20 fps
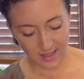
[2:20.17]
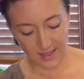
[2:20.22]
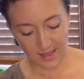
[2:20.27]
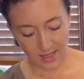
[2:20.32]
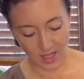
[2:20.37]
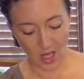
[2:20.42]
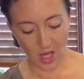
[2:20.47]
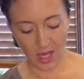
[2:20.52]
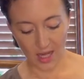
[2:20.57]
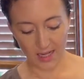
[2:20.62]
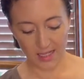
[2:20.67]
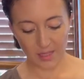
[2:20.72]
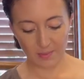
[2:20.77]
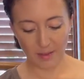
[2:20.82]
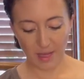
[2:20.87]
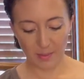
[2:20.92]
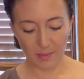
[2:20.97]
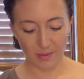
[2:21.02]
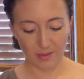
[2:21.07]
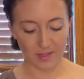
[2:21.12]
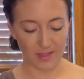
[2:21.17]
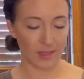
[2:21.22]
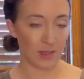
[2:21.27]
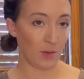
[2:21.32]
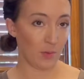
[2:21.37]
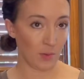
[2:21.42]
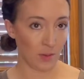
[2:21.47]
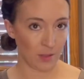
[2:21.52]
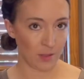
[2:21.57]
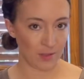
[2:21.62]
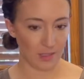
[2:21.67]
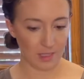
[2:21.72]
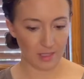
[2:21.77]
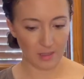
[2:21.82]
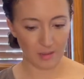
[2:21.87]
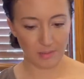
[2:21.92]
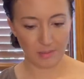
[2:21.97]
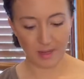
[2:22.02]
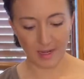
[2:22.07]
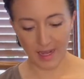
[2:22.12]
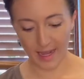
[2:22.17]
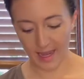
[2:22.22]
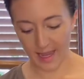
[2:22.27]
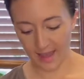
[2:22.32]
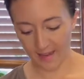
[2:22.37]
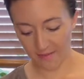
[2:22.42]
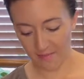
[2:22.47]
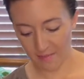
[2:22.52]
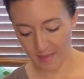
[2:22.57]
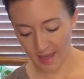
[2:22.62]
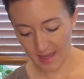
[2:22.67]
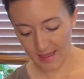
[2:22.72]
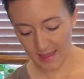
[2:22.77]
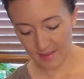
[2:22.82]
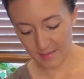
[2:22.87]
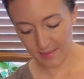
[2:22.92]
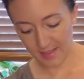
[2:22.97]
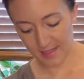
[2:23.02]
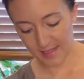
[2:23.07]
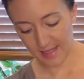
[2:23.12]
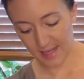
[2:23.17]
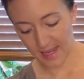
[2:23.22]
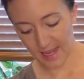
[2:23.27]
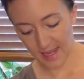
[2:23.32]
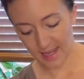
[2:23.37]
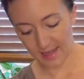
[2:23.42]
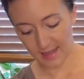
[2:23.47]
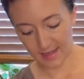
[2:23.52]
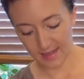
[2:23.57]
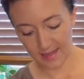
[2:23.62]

the hottest peppers in the world, but I have made the mistake